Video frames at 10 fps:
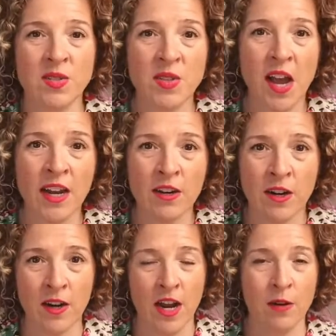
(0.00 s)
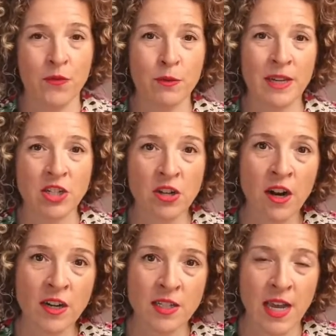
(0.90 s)
designer and information
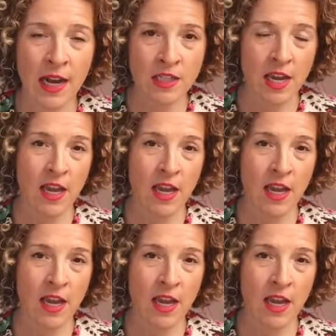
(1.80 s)
architect